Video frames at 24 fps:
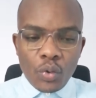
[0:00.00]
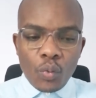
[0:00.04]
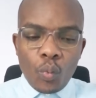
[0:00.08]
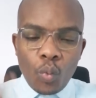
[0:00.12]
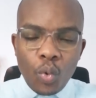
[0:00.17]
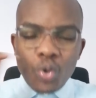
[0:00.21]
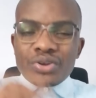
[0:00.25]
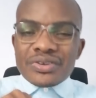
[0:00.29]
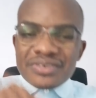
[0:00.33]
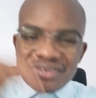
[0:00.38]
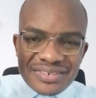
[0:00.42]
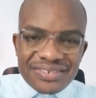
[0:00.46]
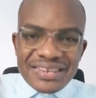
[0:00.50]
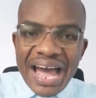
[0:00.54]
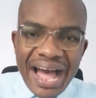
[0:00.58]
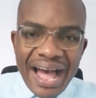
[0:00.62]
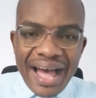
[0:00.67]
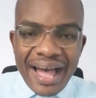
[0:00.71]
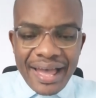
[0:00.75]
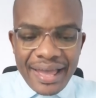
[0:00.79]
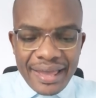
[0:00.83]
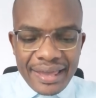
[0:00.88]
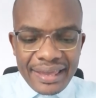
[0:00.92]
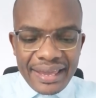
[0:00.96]
would
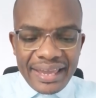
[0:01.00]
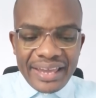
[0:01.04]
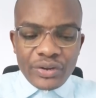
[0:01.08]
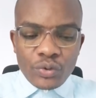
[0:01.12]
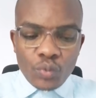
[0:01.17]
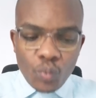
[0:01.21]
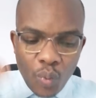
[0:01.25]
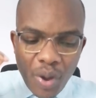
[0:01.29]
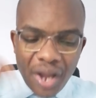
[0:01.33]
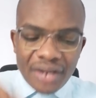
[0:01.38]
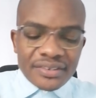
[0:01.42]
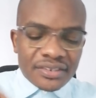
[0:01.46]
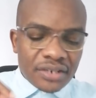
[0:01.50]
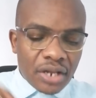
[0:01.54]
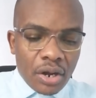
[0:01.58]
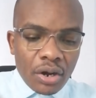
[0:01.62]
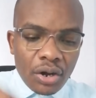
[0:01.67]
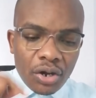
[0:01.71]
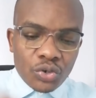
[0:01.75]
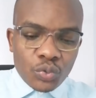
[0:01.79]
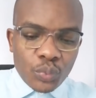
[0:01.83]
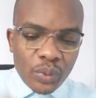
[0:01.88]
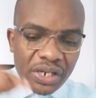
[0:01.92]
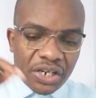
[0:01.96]
die and what
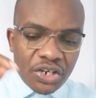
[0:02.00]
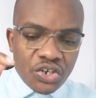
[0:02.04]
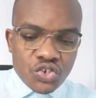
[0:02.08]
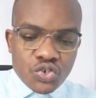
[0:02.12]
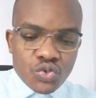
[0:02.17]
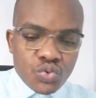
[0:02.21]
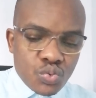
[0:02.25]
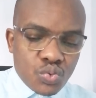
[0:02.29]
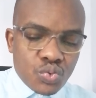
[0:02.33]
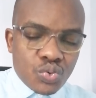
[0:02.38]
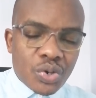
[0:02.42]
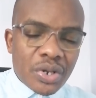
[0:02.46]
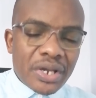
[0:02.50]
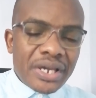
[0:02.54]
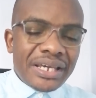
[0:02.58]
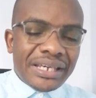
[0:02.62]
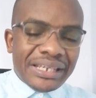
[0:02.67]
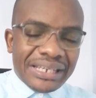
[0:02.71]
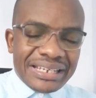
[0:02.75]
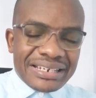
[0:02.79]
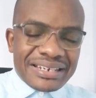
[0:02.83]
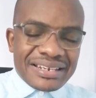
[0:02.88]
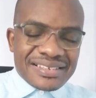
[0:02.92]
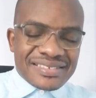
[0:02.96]
God will do.
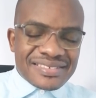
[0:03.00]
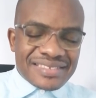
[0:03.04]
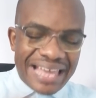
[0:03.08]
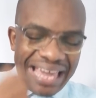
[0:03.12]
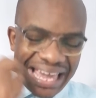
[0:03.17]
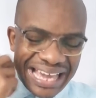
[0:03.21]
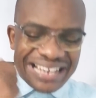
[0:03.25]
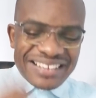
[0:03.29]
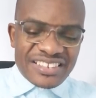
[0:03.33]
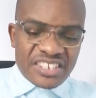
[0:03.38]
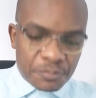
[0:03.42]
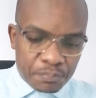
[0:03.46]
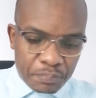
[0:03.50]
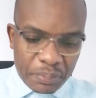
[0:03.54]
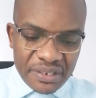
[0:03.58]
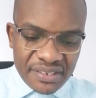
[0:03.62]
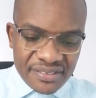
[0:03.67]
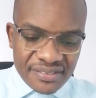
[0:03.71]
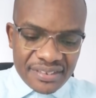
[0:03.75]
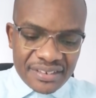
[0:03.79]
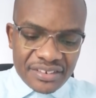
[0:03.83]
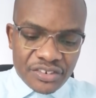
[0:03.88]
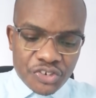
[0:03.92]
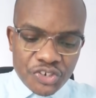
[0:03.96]
It is
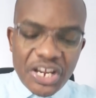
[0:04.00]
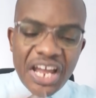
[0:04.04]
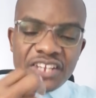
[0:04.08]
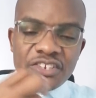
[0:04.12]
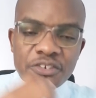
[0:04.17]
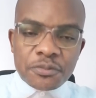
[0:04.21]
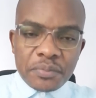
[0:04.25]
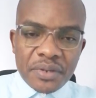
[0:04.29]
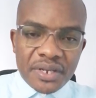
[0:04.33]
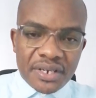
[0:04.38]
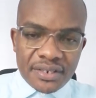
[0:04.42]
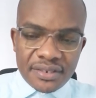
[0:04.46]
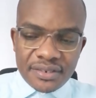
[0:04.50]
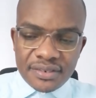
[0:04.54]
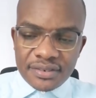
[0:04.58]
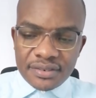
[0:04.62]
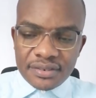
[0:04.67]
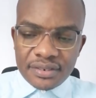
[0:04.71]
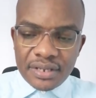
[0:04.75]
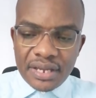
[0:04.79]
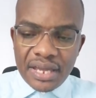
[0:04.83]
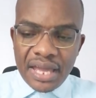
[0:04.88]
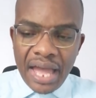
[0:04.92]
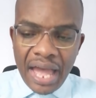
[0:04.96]
explicit judgment.
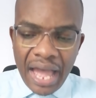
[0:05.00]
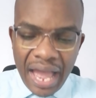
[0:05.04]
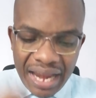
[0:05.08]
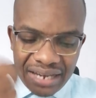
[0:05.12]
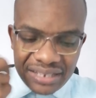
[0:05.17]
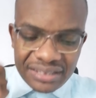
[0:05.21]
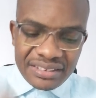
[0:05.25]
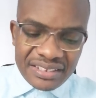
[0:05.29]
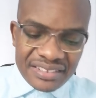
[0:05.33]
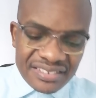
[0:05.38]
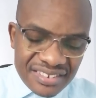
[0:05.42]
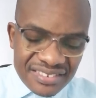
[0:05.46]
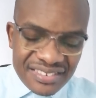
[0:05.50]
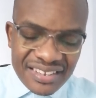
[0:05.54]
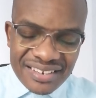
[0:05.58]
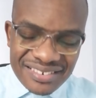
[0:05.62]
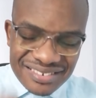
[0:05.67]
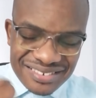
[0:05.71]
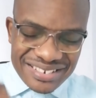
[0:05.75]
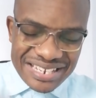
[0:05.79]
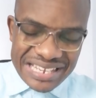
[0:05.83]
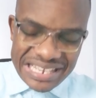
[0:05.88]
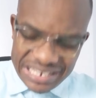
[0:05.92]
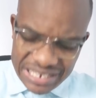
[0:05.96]
And this is a
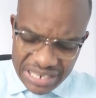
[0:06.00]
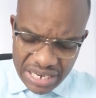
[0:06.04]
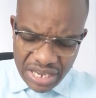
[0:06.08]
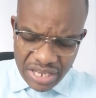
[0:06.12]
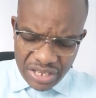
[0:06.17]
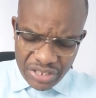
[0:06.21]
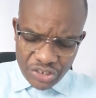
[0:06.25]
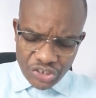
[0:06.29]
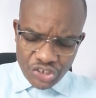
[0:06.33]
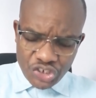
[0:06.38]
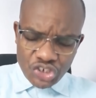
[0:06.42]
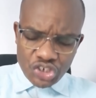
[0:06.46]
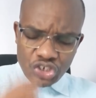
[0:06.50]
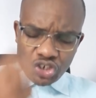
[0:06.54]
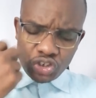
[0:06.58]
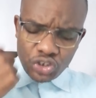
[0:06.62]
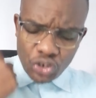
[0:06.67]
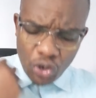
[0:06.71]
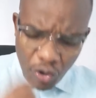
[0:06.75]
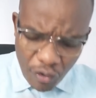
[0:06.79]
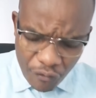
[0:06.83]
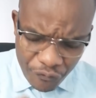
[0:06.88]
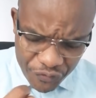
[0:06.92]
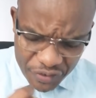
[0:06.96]
teenage
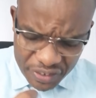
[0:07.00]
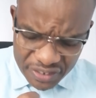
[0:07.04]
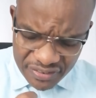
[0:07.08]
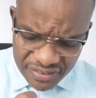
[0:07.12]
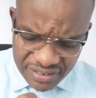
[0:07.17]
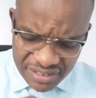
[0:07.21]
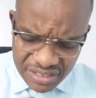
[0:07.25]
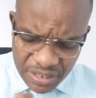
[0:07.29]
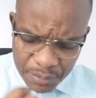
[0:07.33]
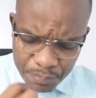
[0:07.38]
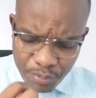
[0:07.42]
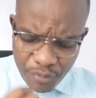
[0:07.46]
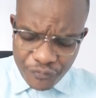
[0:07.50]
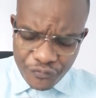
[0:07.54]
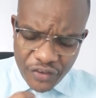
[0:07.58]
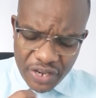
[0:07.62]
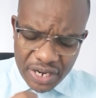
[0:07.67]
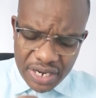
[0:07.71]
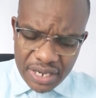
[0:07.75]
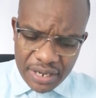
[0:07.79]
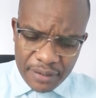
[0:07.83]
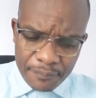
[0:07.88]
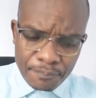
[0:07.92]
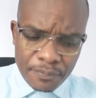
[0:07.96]
novice in the
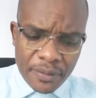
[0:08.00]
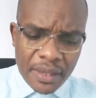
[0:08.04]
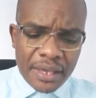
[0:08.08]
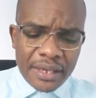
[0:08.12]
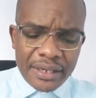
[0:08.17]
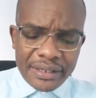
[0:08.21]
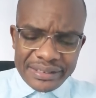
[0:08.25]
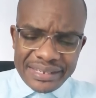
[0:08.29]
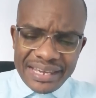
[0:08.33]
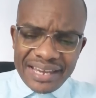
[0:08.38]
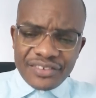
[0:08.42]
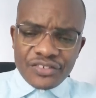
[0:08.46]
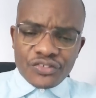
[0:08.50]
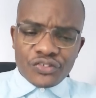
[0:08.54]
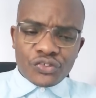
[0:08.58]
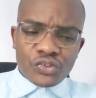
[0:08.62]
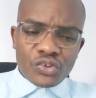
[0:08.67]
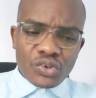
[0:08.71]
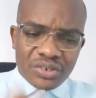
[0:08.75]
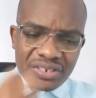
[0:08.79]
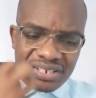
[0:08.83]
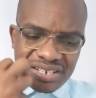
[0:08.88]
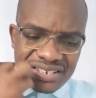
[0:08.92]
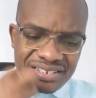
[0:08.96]
prophetic, yet
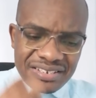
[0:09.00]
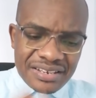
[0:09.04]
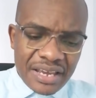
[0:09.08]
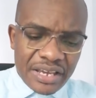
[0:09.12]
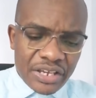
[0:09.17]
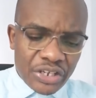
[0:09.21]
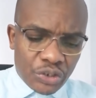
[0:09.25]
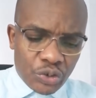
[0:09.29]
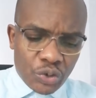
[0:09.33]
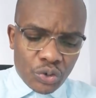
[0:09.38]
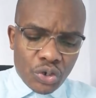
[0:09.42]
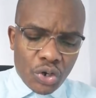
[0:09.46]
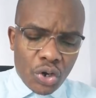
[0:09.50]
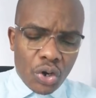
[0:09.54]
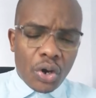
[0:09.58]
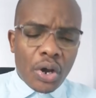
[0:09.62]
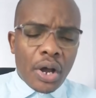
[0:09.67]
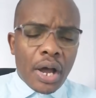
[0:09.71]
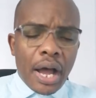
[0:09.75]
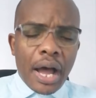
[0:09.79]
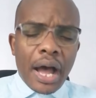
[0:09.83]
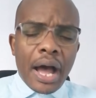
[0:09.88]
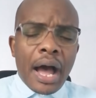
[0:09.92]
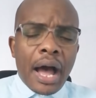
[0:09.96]
so, you know,
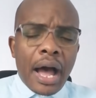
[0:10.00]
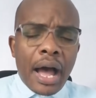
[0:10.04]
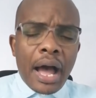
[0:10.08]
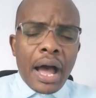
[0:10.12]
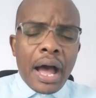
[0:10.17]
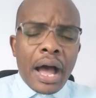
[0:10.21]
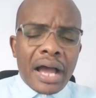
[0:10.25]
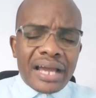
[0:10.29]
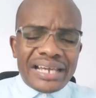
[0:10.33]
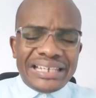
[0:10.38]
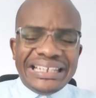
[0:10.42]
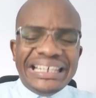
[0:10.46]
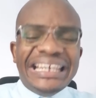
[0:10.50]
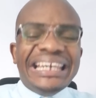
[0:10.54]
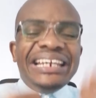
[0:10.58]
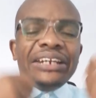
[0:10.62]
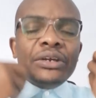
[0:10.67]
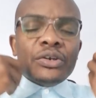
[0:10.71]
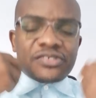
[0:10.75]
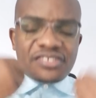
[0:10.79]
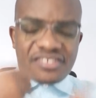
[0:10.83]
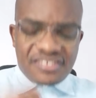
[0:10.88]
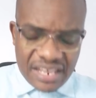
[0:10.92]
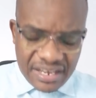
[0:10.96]

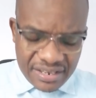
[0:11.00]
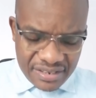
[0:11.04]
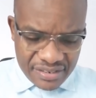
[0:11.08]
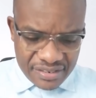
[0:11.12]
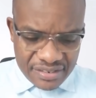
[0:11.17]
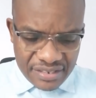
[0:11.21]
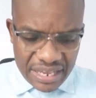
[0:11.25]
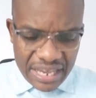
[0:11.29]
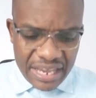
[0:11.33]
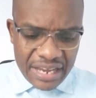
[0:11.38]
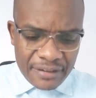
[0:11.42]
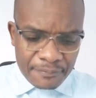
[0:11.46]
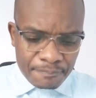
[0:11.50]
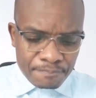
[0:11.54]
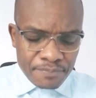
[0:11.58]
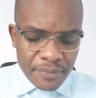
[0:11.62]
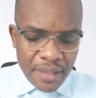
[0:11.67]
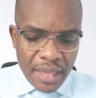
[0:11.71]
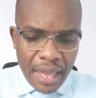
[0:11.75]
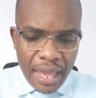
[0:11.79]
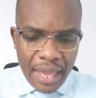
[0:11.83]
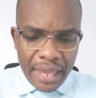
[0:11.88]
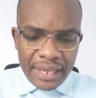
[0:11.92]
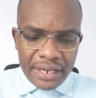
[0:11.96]
innocent
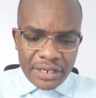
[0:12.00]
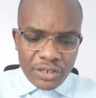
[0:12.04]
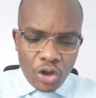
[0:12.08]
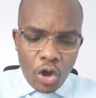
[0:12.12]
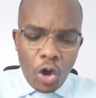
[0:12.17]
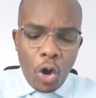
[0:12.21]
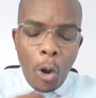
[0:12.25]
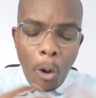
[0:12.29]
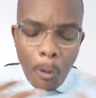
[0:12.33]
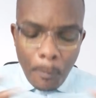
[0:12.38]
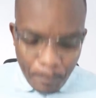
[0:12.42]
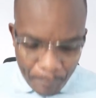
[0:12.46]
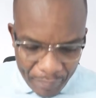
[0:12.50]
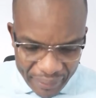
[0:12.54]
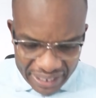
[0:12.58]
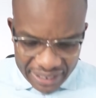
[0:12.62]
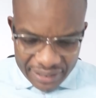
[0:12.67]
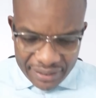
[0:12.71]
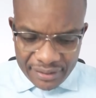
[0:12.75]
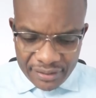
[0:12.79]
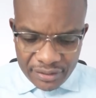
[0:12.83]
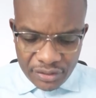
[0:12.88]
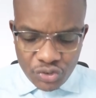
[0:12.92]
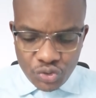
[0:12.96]
and
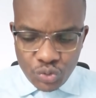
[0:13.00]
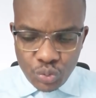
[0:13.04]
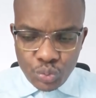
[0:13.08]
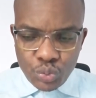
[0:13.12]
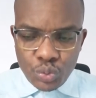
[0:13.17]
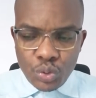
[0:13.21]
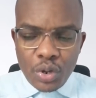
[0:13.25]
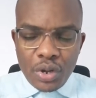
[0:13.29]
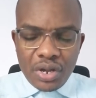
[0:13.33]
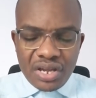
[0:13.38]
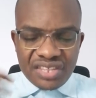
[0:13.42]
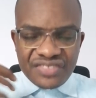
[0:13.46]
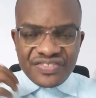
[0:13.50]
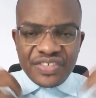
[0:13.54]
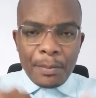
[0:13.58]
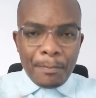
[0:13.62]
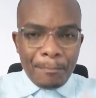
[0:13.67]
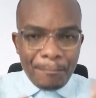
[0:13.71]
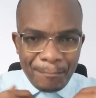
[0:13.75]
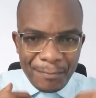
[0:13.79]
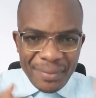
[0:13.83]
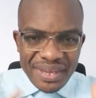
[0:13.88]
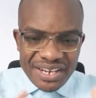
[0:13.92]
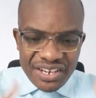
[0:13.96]
open to the
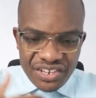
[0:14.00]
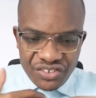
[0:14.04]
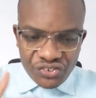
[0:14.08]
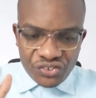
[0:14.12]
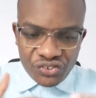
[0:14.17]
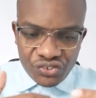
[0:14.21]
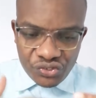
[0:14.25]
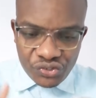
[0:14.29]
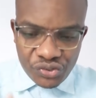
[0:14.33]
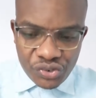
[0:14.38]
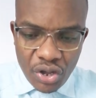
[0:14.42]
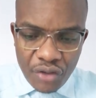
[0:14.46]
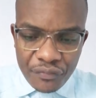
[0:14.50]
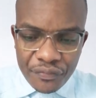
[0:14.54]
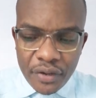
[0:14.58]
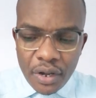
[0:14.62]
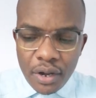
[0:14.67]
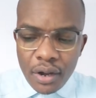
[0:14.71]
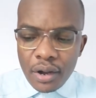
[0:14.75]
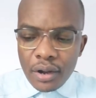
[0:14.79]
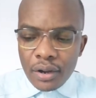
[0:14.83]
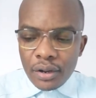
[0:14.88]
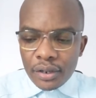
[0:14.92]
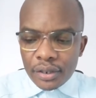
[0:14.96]
ministry of
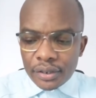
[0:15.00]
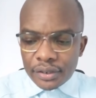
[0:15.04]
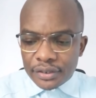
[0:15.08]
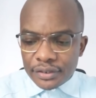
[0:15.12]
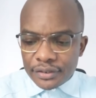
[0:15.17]
God.